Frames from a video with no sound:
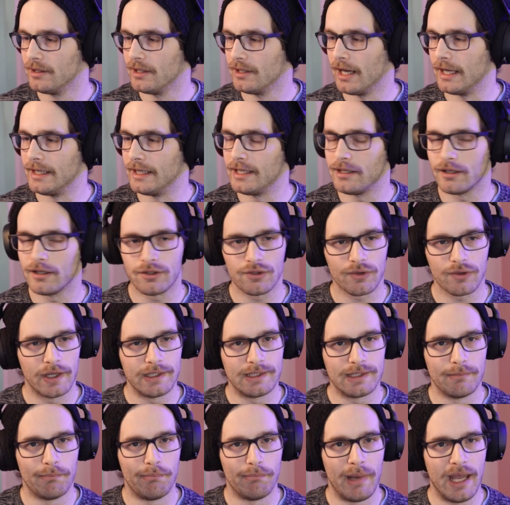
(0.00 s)
And then I tried
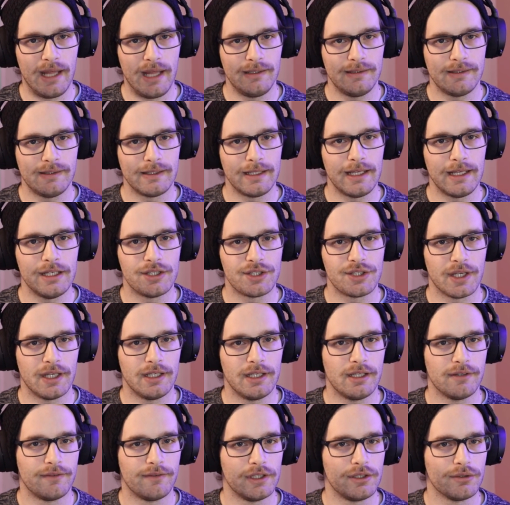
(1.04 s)
to bend each
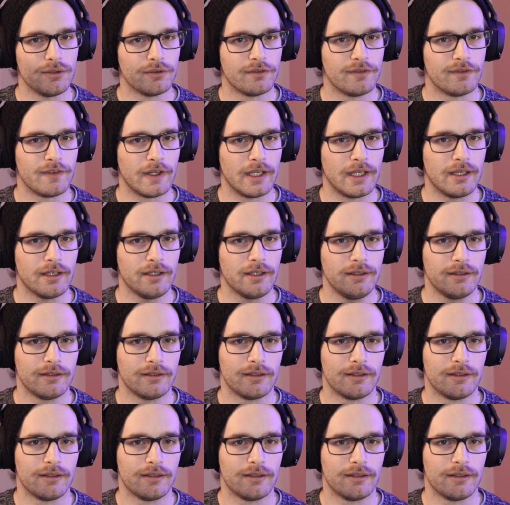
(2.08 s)
individual finger.